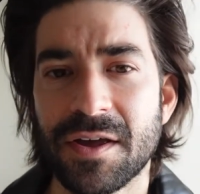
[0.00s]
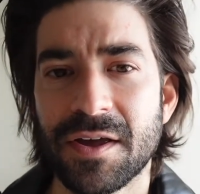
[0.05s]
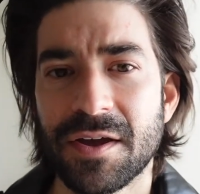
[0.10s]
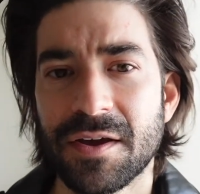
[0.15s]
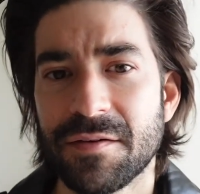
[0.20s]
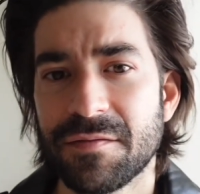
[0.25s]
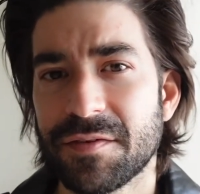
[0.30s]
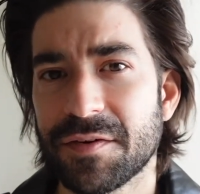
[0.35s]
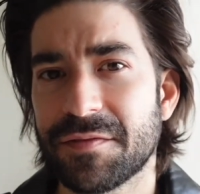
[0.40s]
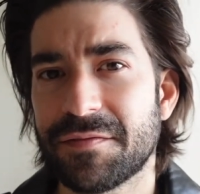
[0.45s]

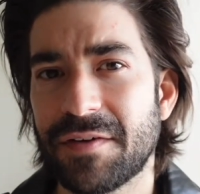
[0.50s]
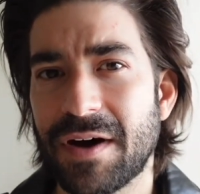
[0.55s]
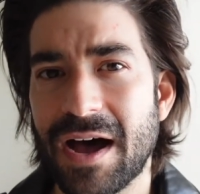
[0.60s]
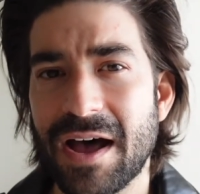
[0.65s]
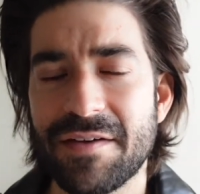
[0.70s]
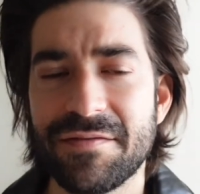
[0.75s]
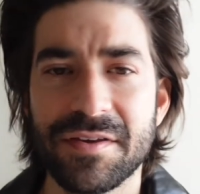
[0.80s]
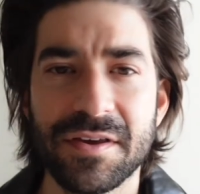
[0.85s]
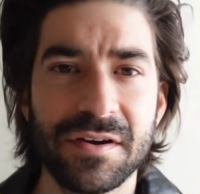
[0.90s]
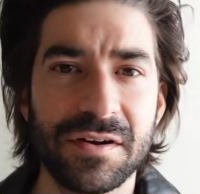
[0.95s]
for
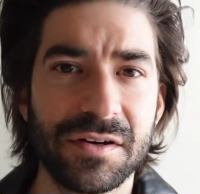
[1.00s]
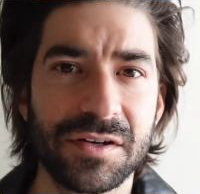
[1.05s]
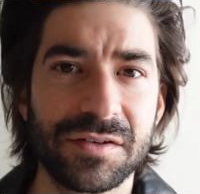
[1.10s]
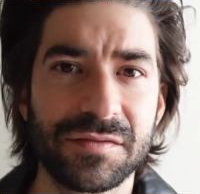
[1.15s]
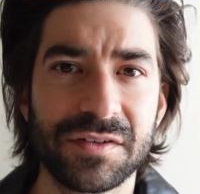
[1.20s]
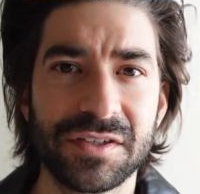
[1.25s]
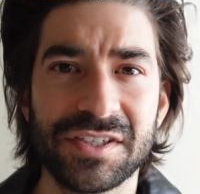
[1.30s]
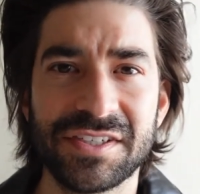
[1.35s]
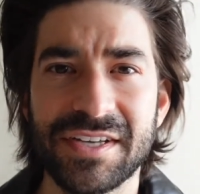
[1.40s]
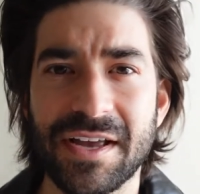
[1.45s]
5 years, for
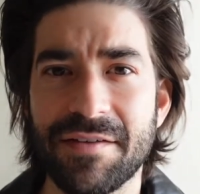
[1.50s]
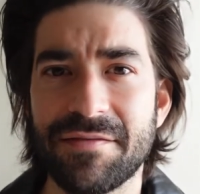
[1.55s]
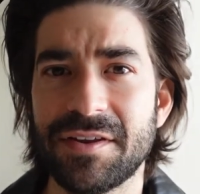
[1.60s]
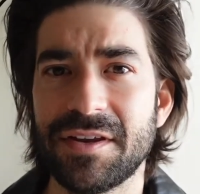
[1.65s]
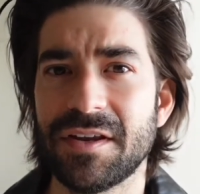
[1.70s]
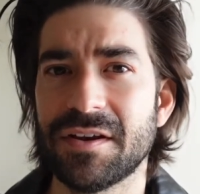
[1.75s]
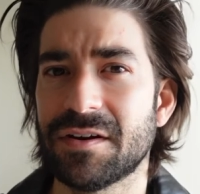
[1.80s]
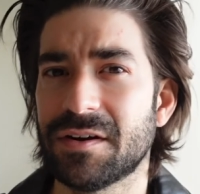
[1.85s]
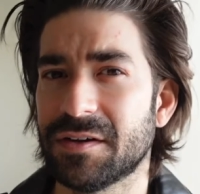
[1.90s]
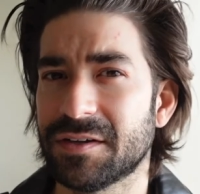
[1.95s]
7
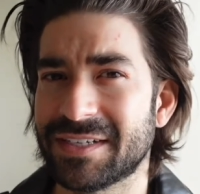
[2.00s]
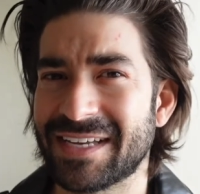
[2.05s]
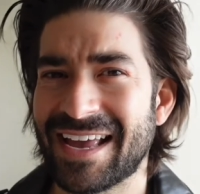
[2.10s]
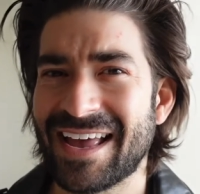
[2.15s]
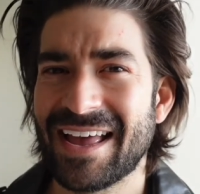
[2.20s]
years,